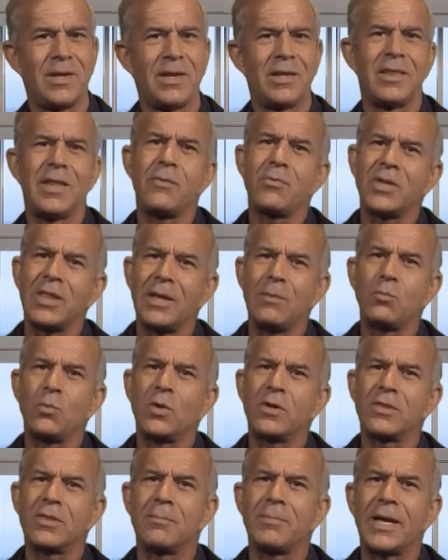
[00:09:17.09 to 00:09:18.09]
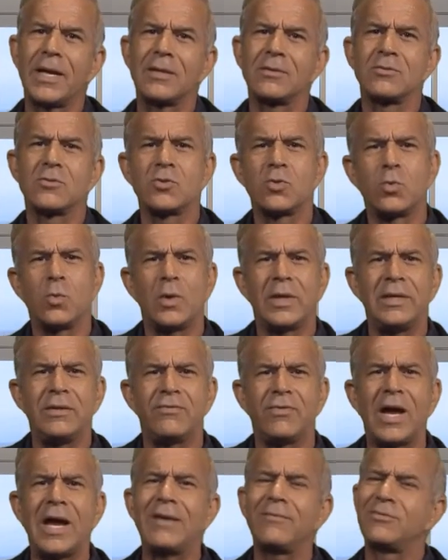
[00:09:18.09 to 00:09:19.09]
They were then worth about
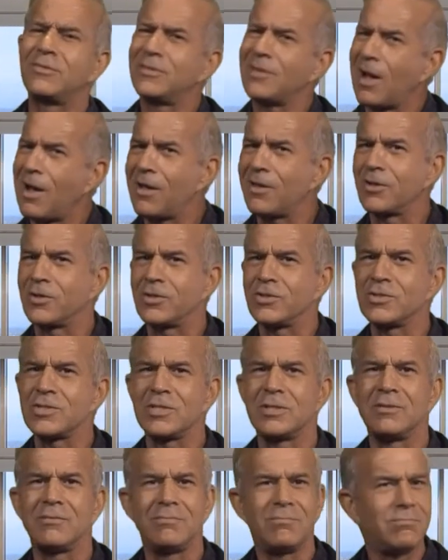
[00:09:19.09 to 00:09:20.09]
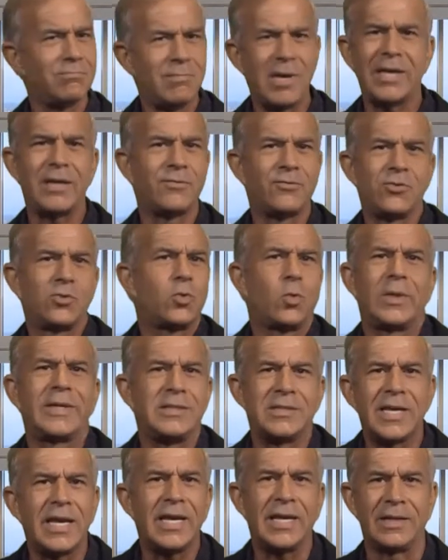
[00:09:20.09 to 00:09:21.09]
$25 in May of
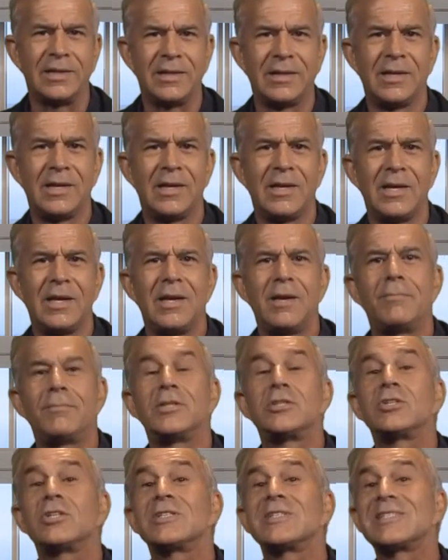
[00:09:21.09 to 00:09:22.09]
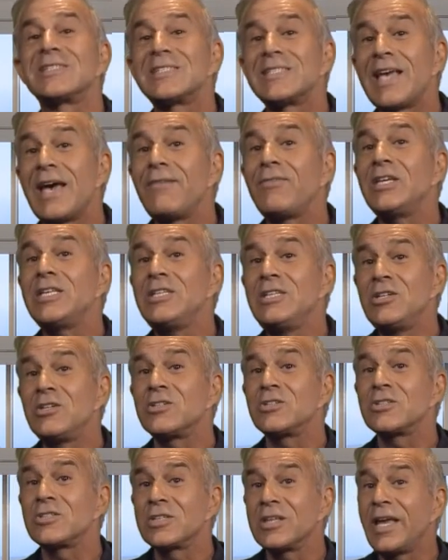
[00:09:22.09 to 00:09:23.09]
2010. But just 7
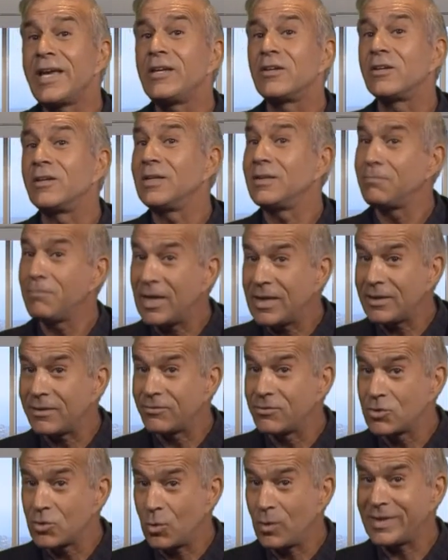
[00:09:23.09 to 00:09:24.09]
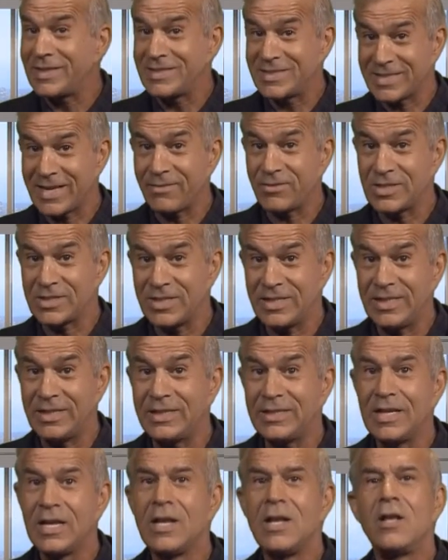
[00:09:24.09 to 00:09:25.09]
years later, in May of
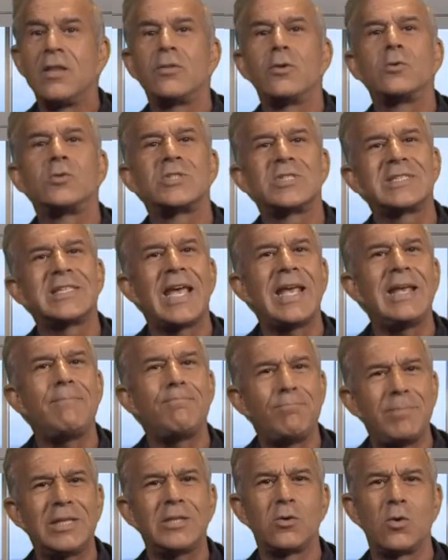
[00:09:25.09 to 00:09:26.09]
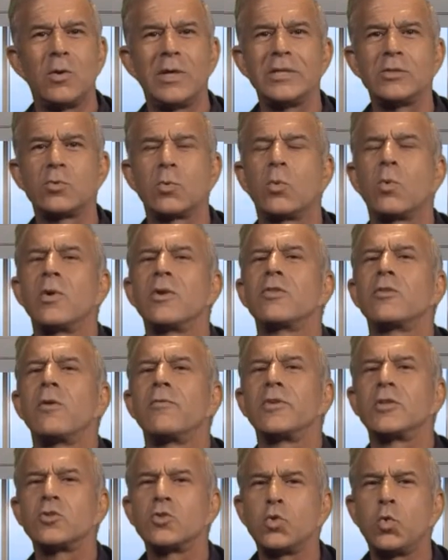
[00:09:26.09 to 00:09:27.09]
2017, those same Bitcoins were worth
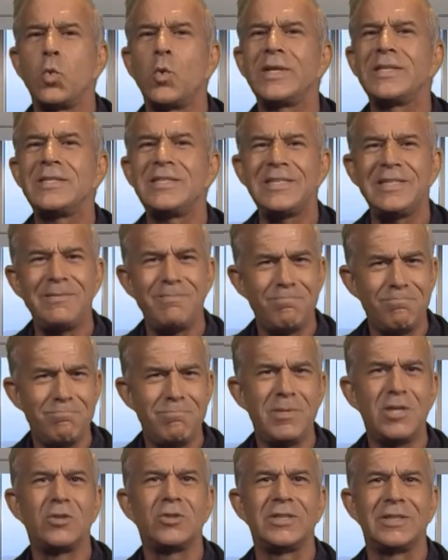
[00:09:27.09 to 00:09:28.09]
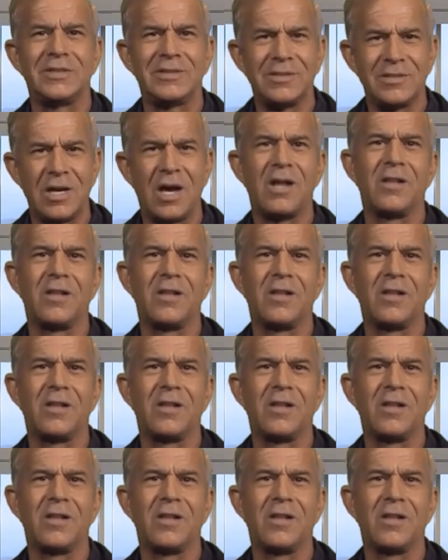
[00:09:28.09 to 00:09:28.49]
over $20 million.